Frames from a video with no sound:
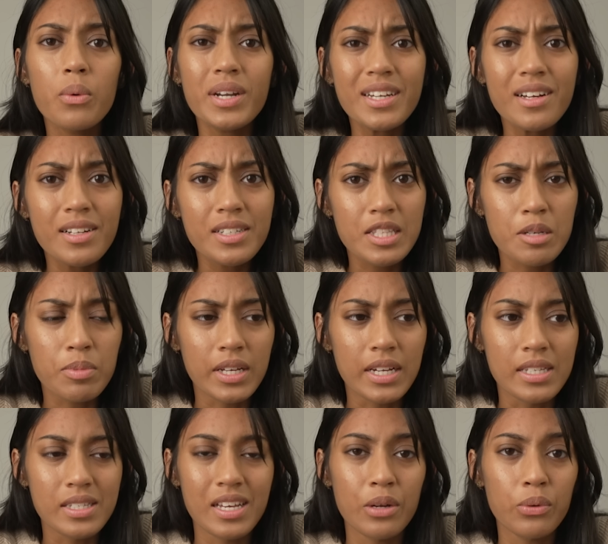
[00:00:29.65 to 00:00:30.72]
when I got to the
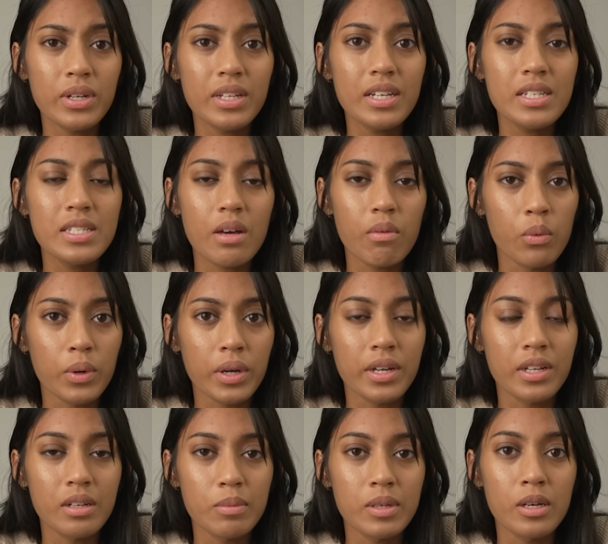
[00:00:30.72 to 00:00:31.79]
place, I realized that we weren't
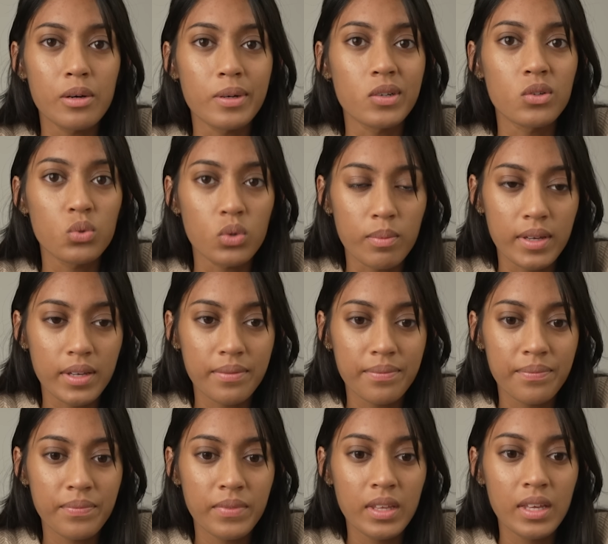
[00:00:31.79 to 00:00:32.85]
gonna be going swimming.
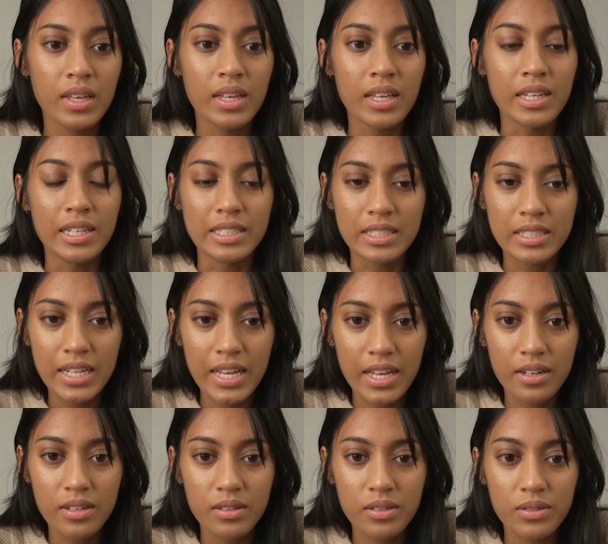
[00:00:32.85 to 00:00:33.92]

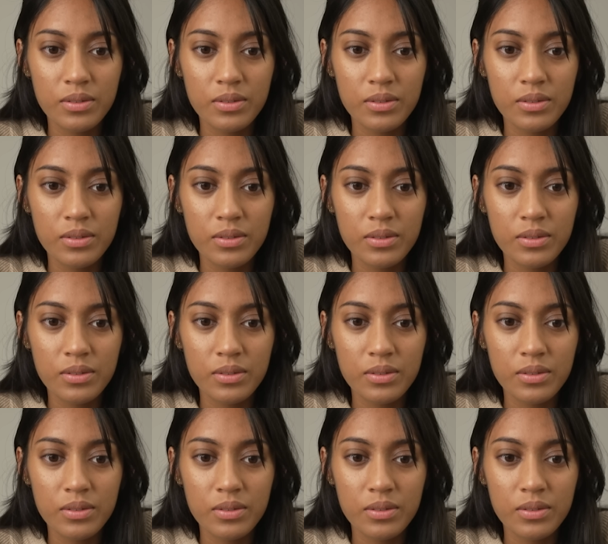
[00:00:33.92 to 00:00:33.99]
Instead,